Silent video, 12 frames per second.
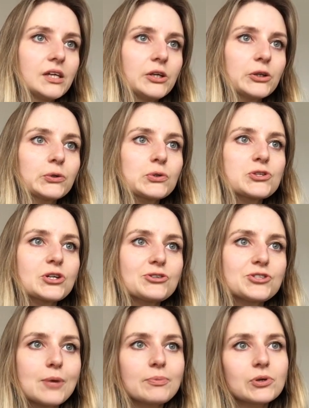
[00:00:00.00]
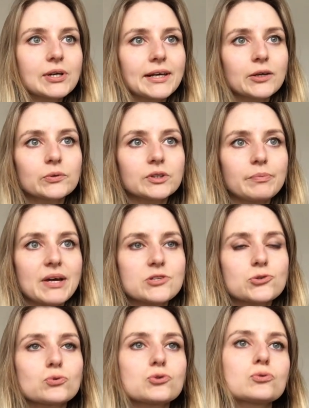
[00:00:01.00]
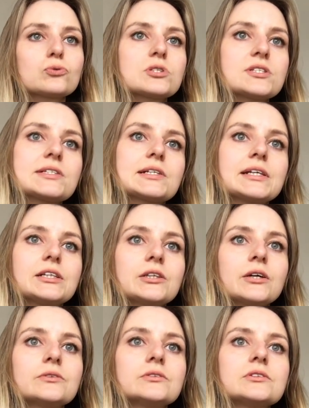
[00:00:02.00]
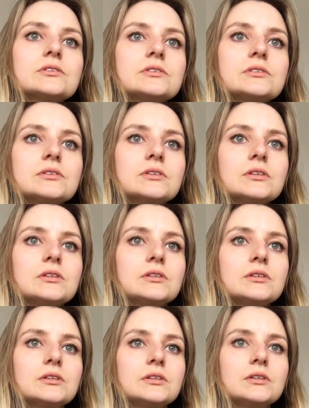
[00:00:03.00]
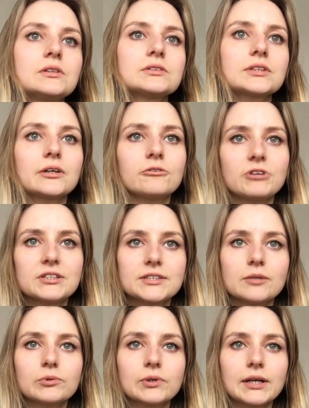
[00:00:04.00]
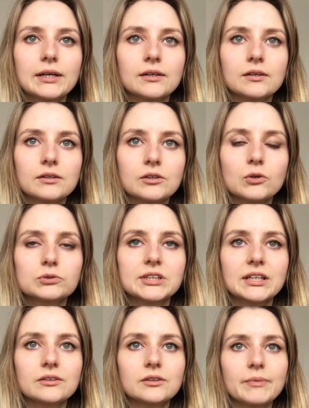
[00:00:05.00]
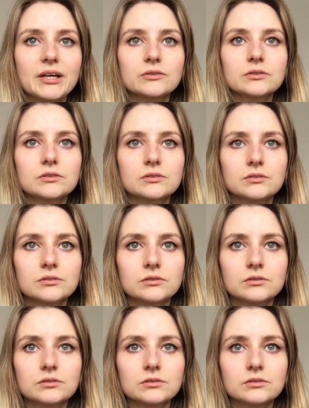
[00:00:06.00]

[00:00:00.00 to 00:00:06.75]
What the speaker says: You can also double click with the pencil tool to delete notes. So if I double click and hold down the mouse,